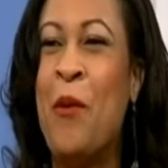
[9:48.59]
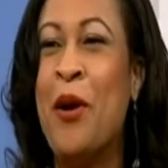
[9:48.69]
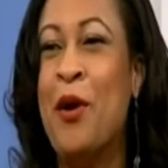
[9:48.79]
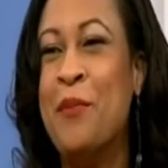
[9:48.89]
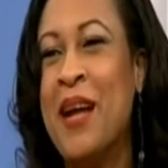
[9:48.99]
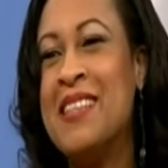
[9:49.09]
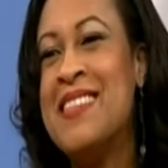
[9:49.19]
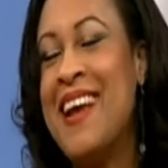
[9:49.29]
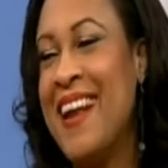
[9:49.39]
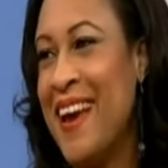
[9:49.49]
We open at
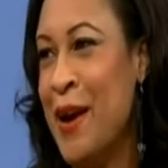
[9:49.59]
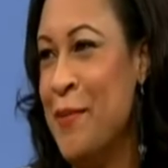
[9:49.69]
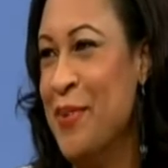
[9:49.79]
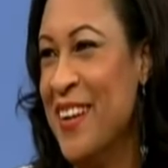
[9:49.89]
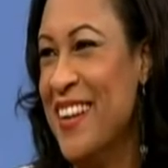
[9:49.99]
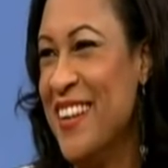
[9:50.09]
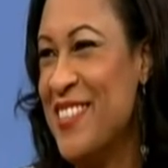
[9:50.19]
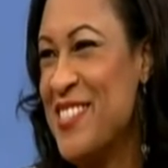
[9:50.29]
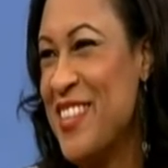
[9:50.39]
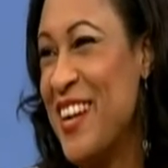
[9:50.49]
10 a.m.
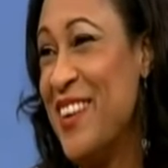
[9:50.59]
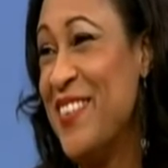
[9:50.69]
usually